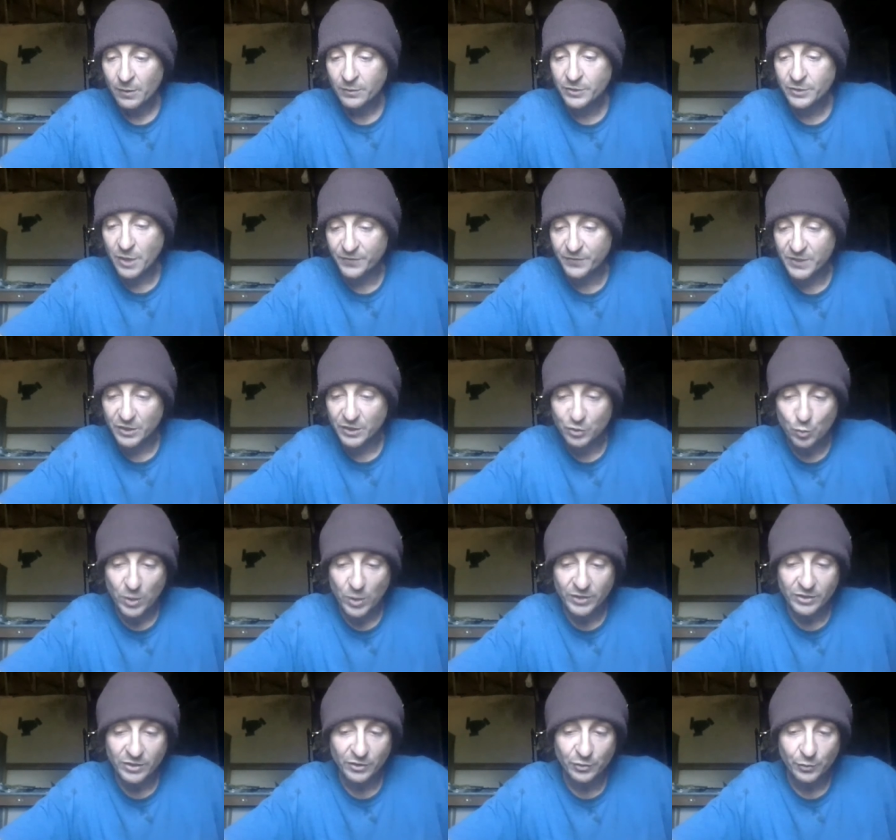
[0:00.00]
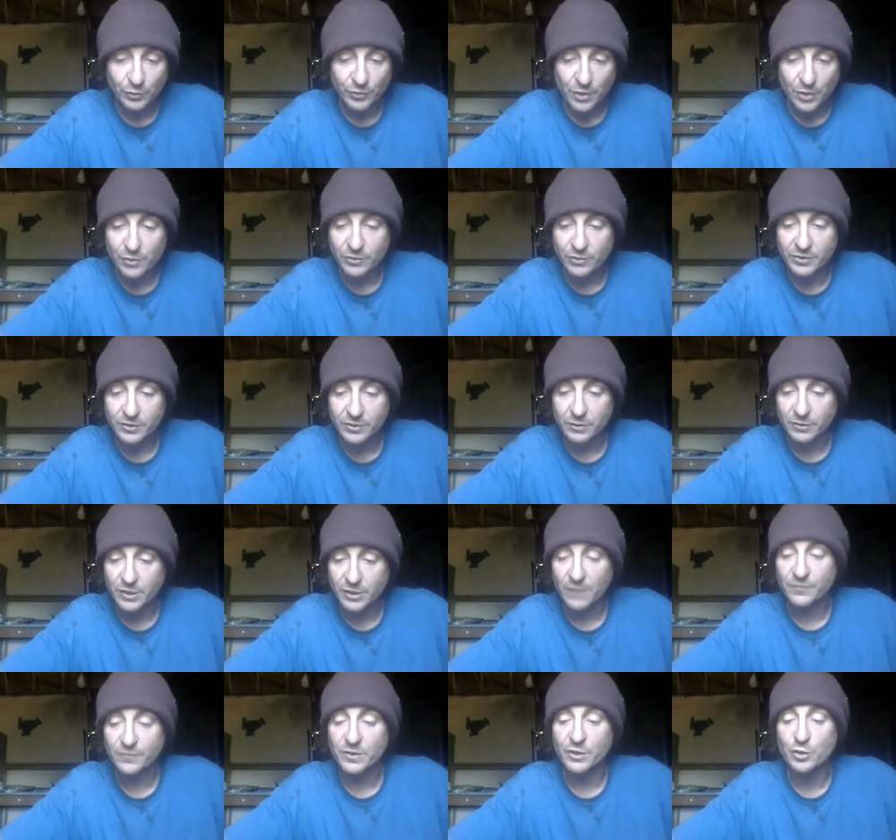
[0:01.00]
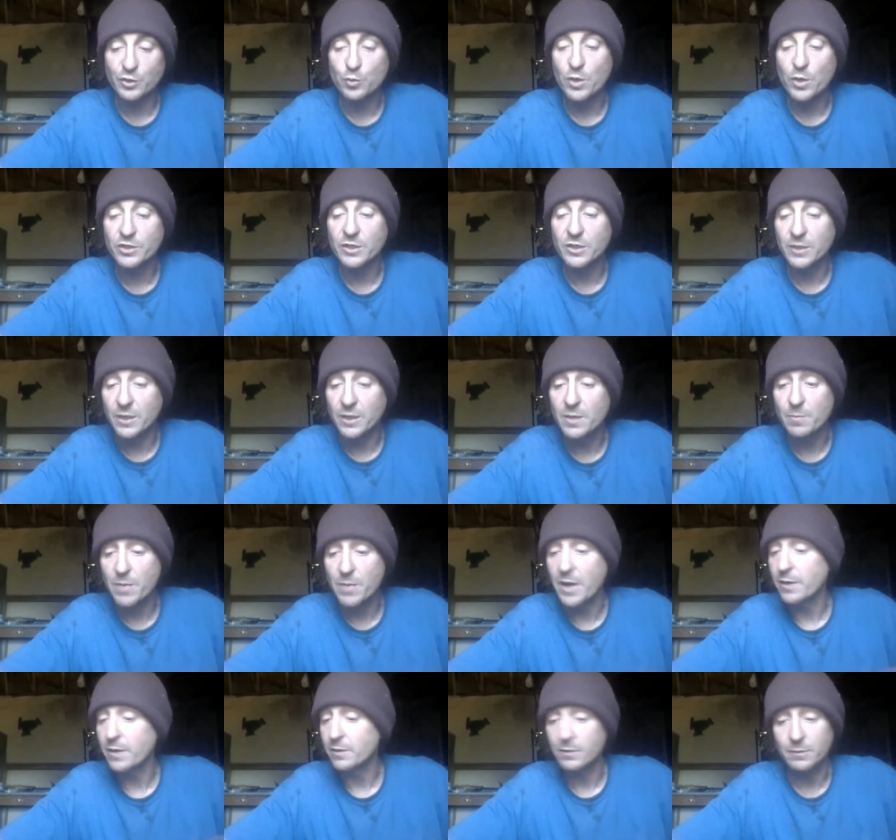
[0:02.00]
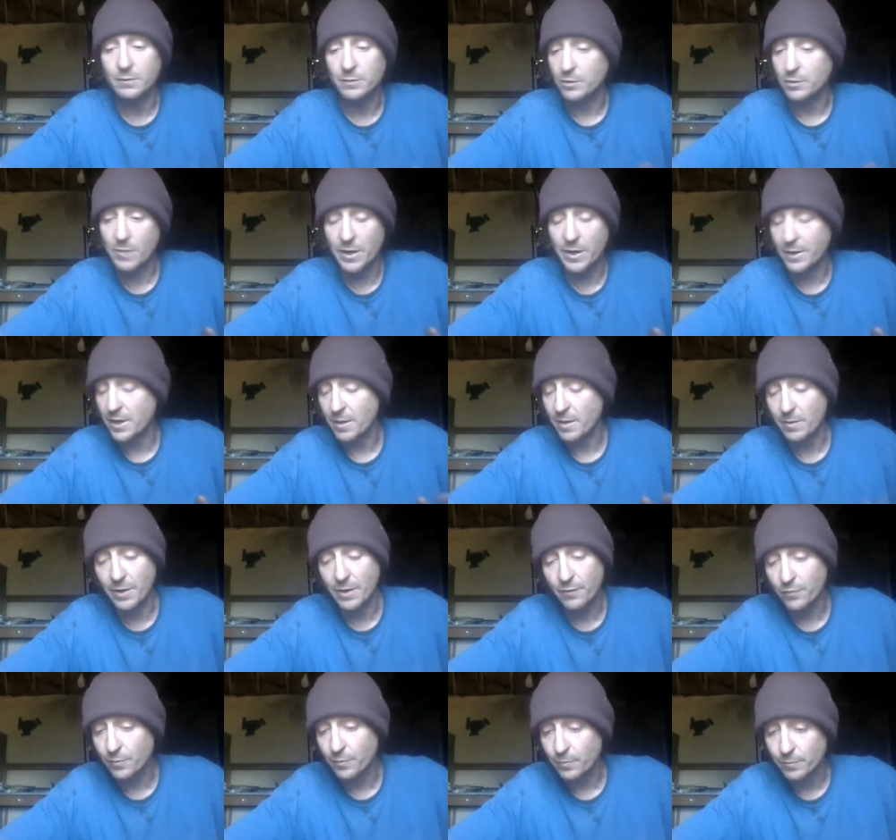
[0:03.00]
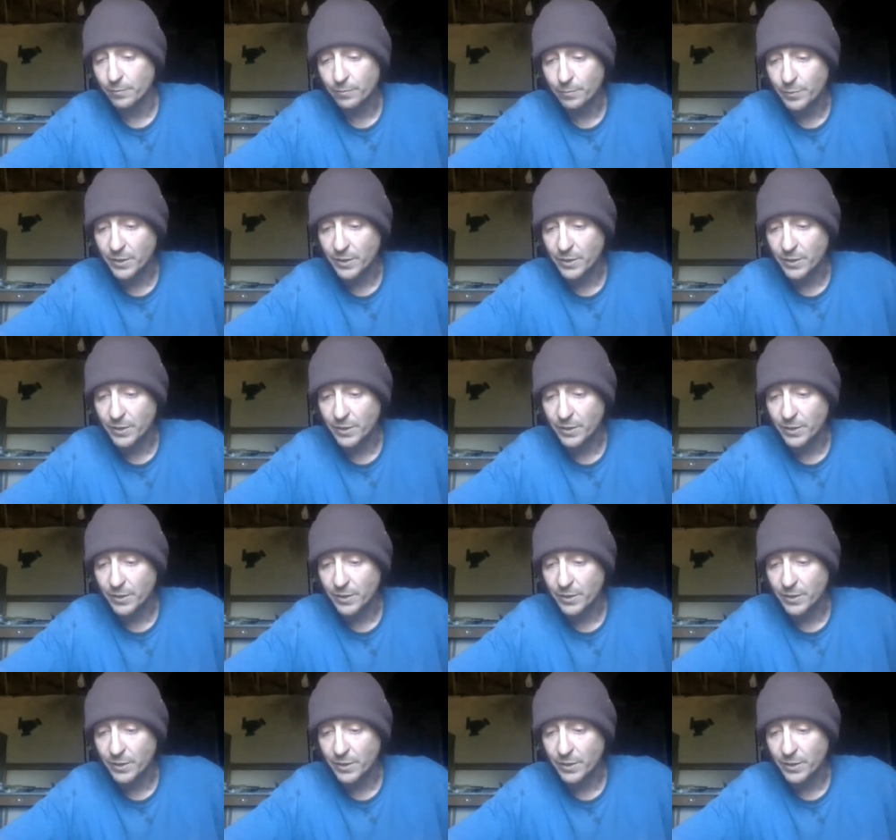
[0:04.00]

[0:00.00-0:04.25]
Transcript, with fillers: tough situation to another tough situation and it might you might not ever